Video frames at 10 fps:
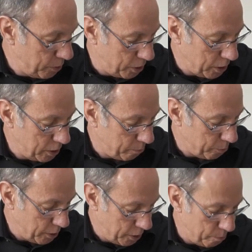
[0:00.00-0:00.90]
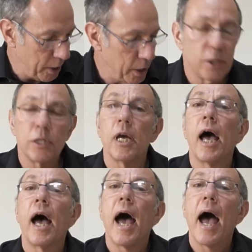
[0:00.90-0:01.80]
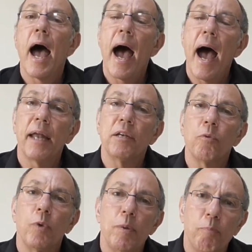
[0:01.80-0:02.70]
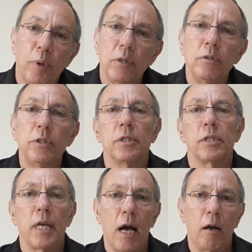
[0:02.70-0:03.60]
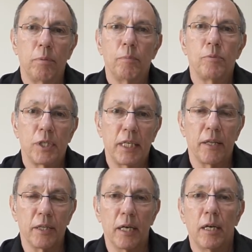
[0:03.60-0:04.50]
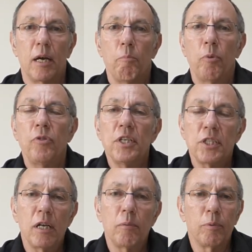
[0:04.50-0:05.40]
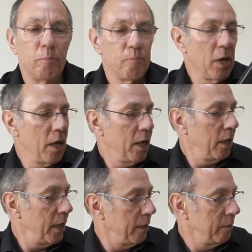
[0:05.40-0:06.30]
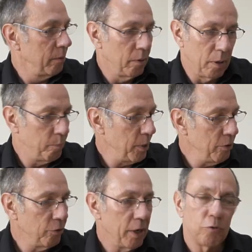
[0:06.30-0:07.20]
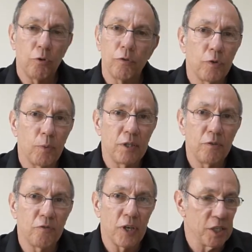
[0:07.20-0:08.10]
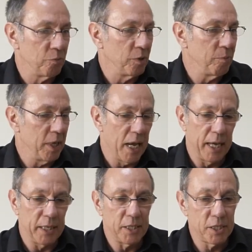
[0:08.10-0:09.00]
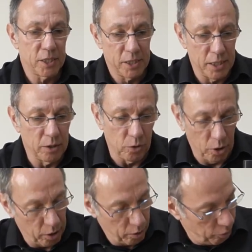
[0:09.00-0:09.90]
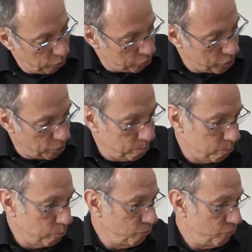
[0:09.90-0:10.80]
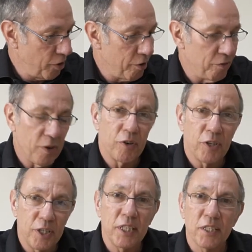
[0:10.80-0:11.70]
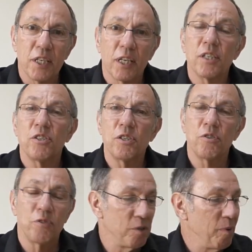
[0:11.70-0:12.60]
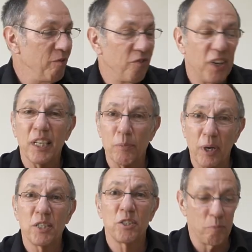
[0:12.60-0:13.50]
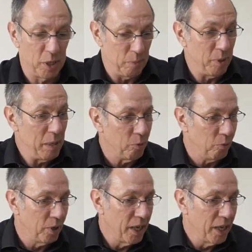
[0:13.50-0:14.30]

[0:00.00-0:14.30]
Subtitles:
instead of the bridesmaids? And we build the album together. But this album, been around all of the wedding fairs with me, and it still looks very, very neat, considering it's been fingered by so many people.